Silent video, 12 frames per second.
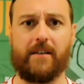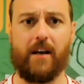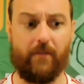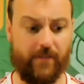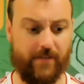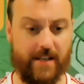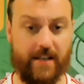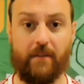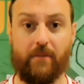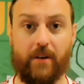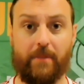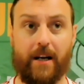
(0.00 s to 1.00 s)
You often see
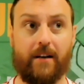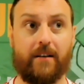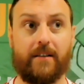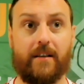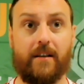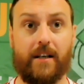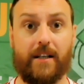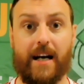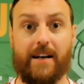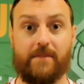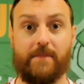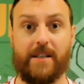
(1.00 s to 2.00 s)
that when a player like
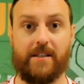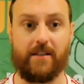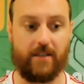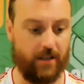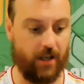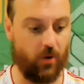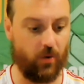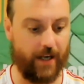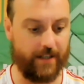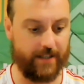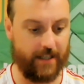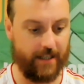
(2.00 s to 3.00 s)
that is missing, you know
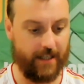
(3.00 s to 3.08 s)
that.